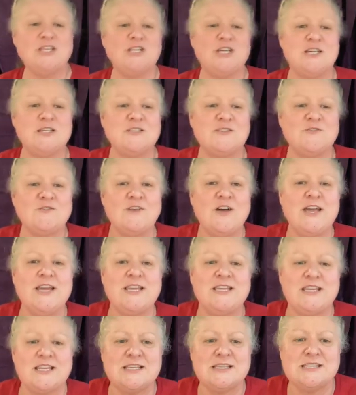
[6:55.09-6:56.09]
Just
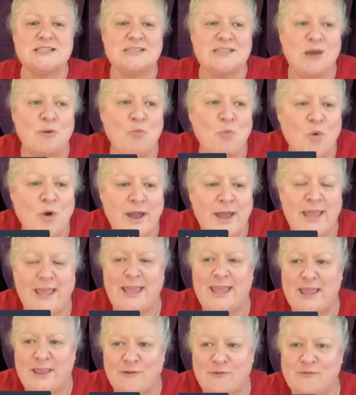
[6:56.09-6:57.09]
find some
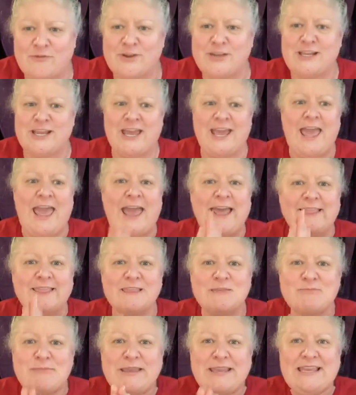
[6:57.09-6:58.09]
way every day
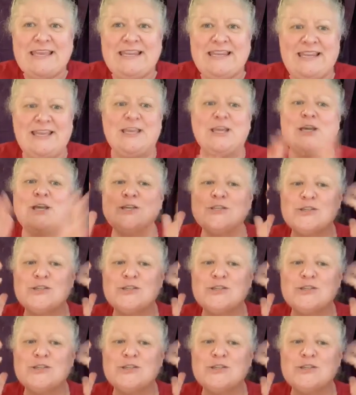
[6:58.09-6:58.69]
at the beginning.